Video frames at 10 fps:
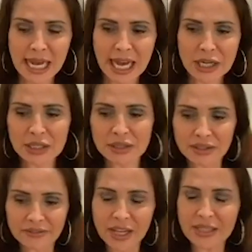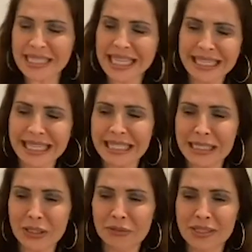And the first thing they
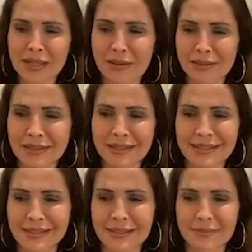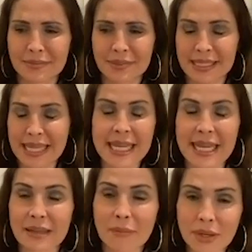sort of start
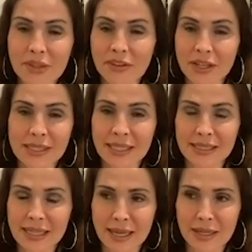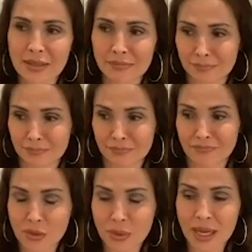saying, one of the first things that a
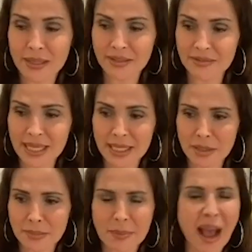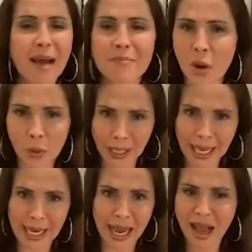few guys have said to me, but I'm not
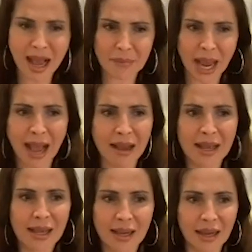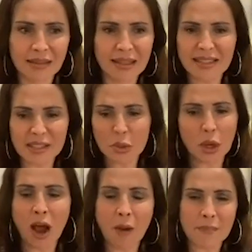gay. You
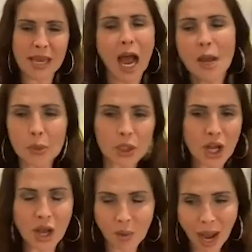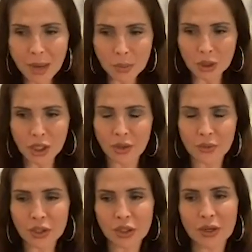can't be. I would know,
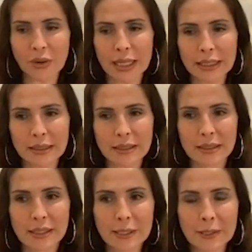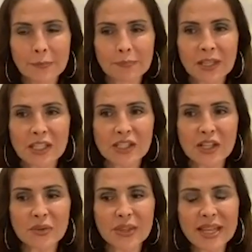and
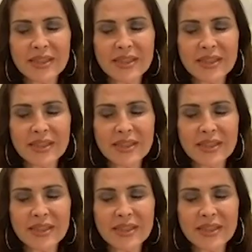so then